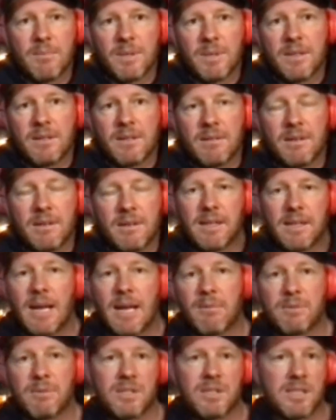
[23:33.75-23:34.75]
And
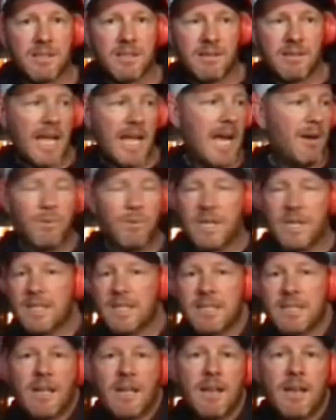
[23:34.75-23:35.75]
that was how we
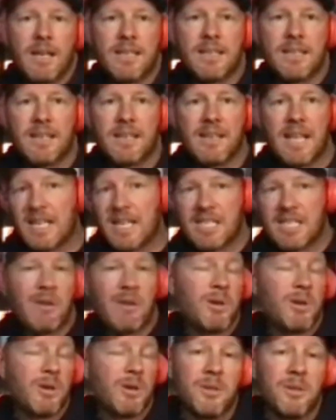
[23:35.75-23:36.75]
started, and that's how
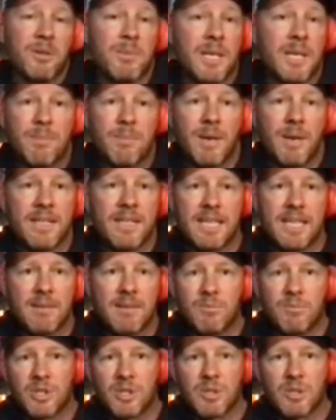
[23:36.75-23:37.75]
I got on the mini plane
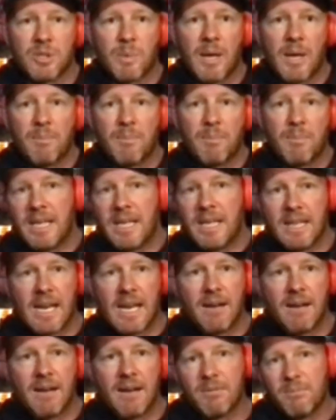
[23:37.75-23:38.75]
team, just by being
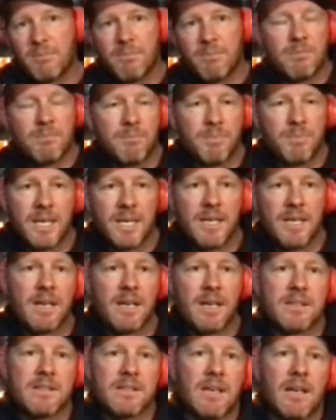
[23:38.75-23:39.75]
there and being a
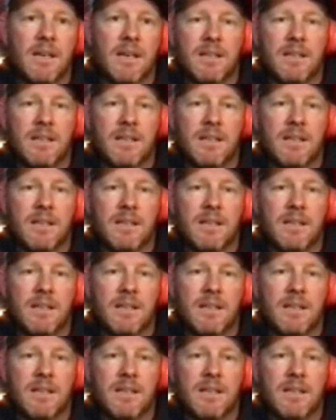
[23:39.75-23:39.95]
nice guy.